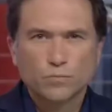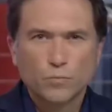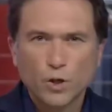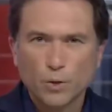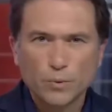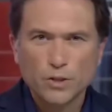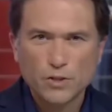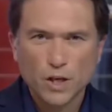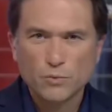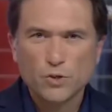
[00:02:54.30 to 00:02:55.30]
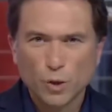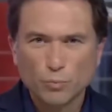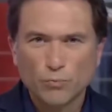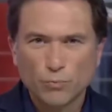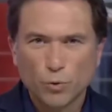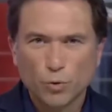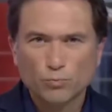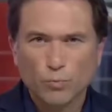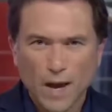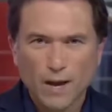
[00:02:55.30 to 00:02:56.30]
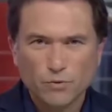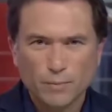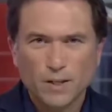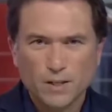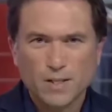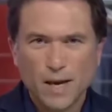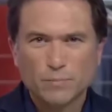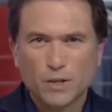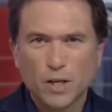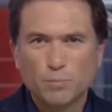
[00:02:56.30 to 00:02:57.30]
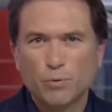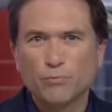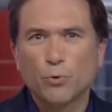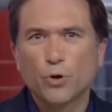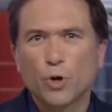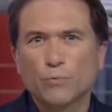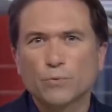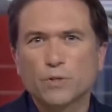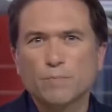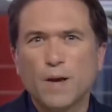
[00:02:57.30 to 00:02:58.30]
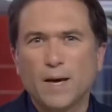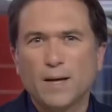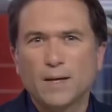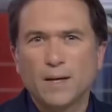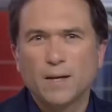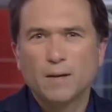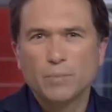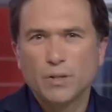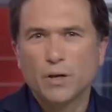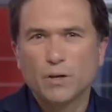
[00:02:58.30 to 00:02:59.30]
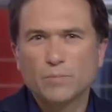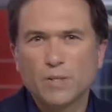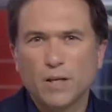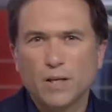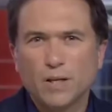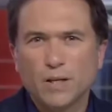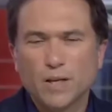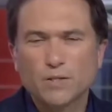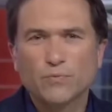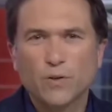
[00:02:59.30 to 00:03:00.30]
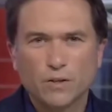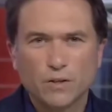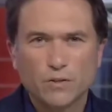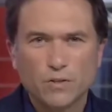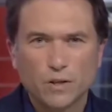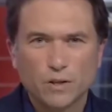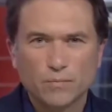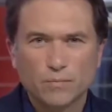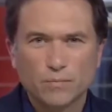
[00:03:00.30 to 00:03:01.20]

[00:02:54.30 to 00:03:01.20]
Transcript: The company says some reform have to be accepted before an offer is made, but the RMT has a further concern.